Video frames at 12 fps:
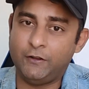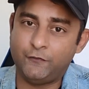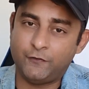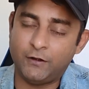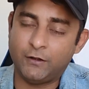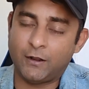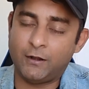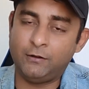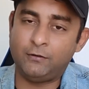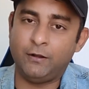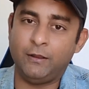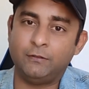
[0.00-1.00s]
different
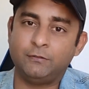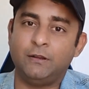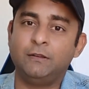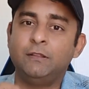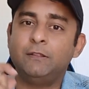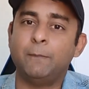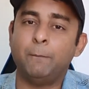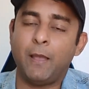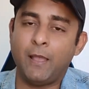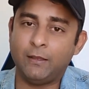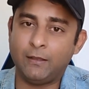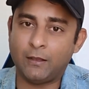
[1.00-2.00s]
country, sits in the
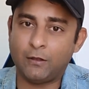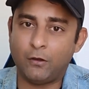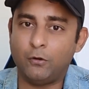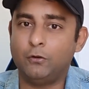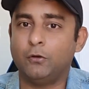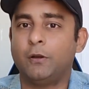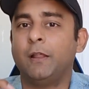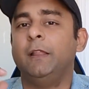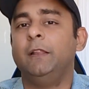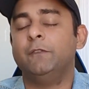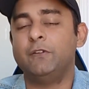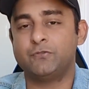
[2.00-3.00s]
bank account or an
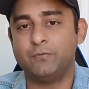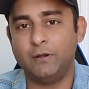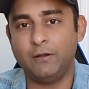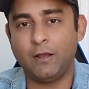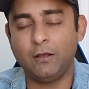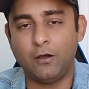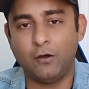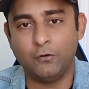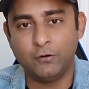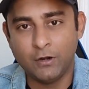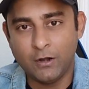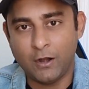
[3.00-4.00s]
investment
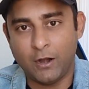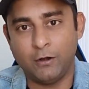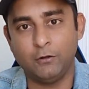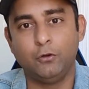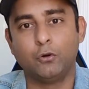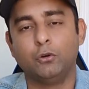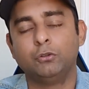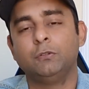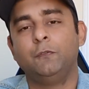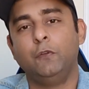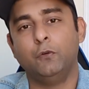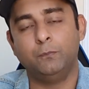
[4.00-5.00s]
account and
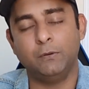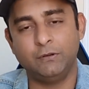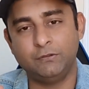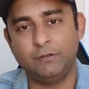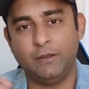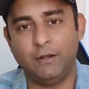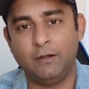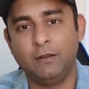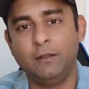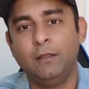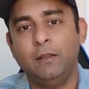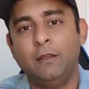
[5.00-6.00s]
grows few percent,
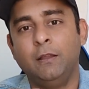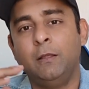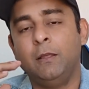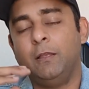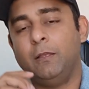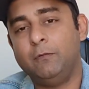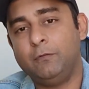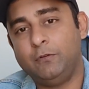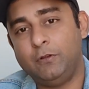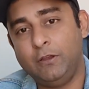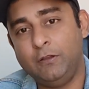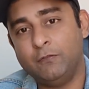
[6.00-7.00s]

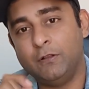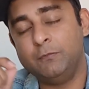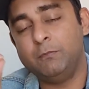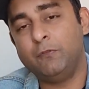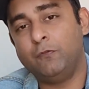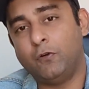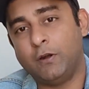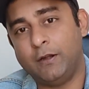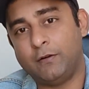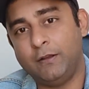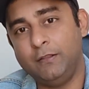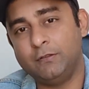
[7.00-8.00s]
even before it
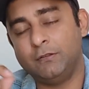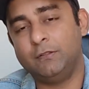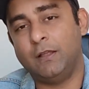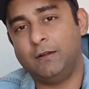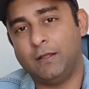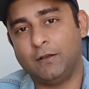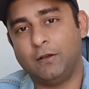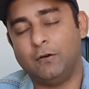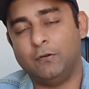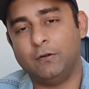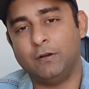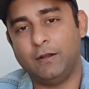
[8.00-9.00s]
reaches that
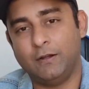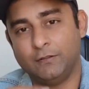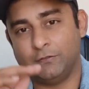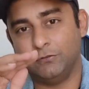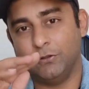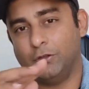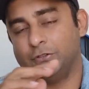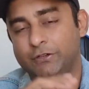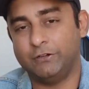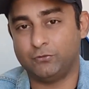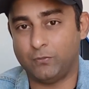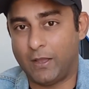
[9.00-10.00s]
account, it has lost
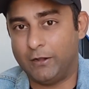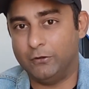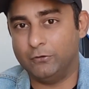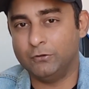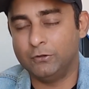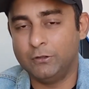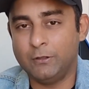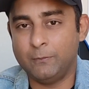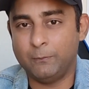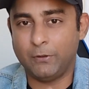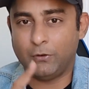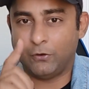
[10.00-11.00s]
its value
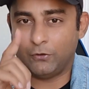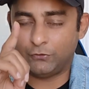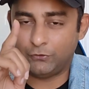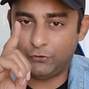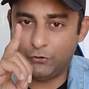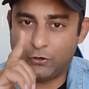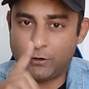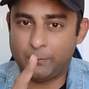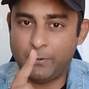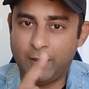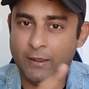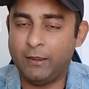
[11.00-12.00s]
because you are
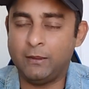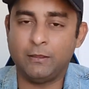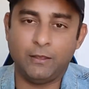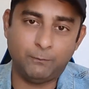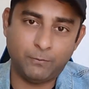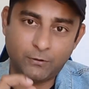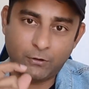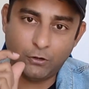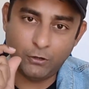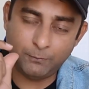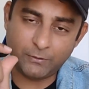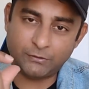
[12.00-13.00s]
paying a
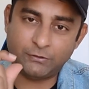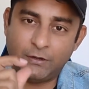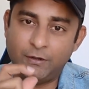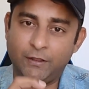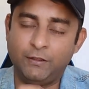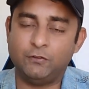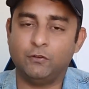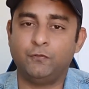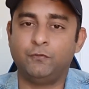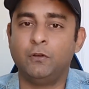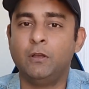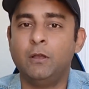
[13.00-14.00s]
good percentage
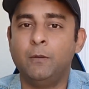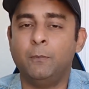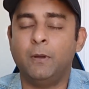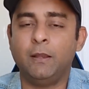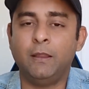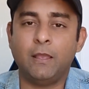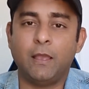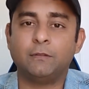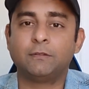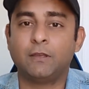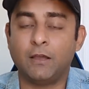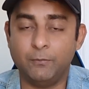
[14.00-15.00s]
of money
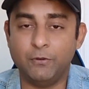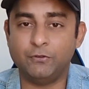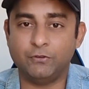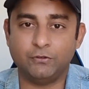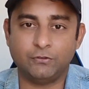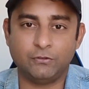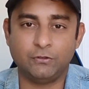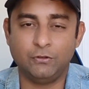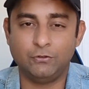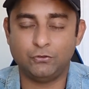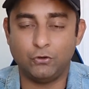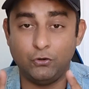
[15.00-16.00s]
as commissions.
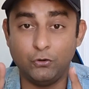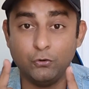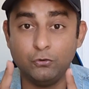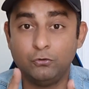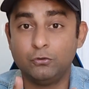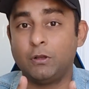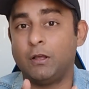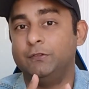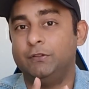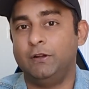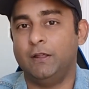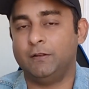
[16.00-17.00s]
So do
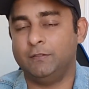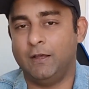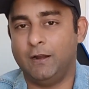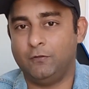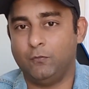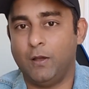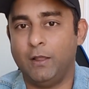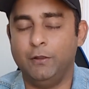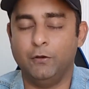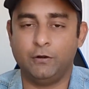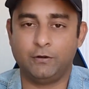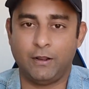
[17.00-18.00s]
consider that while
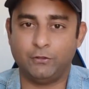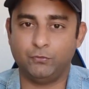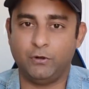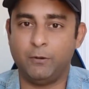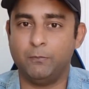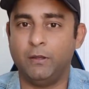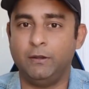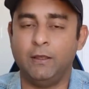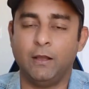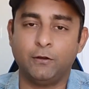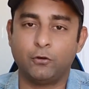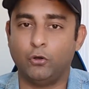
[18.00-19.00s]
you are transferring money
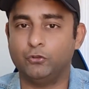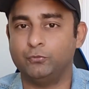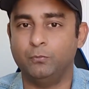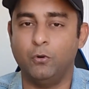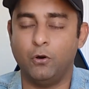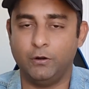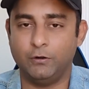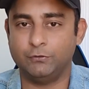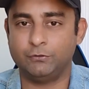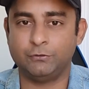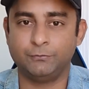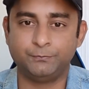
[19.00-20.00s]
across
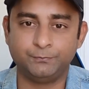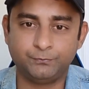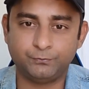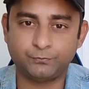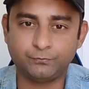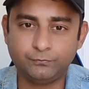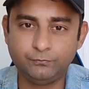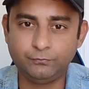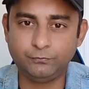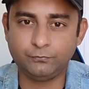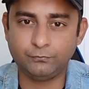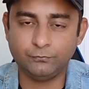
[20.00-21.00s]
borders,
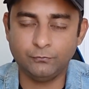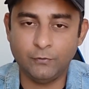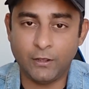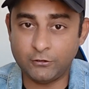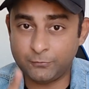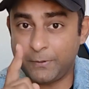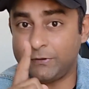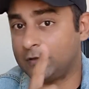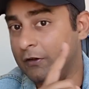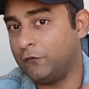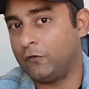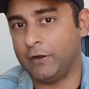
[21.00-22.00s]

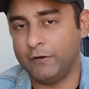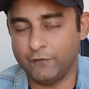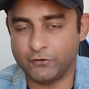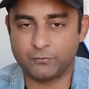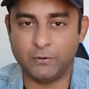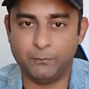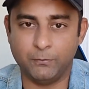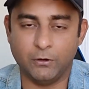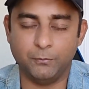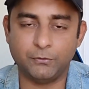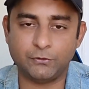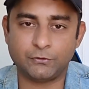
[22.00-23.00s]
especially for investment
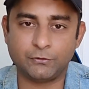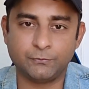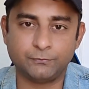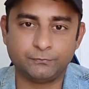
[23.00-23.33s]
purpose.